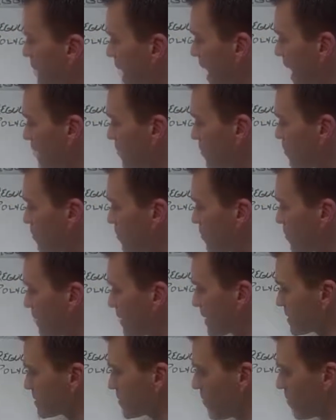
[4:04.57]
and the perimeter
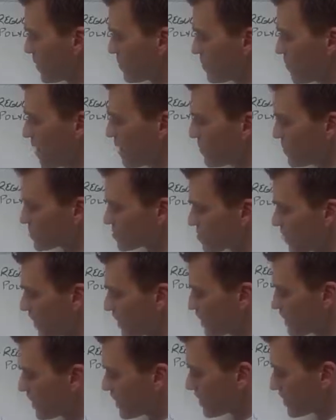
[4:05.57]
length. So if you have a
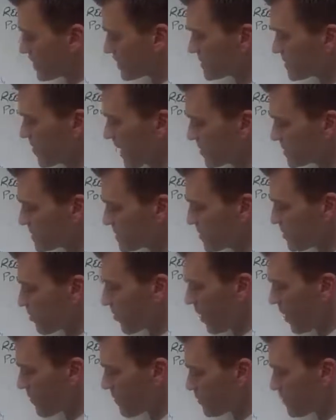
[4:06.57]
triangle like this, that's the
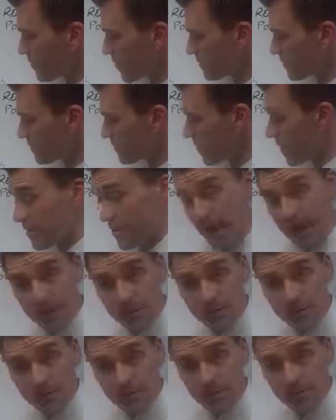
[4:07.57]
opossum. You have to find
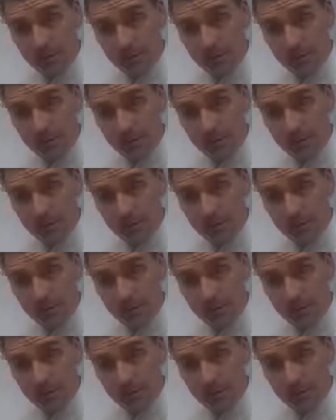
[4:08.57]
that.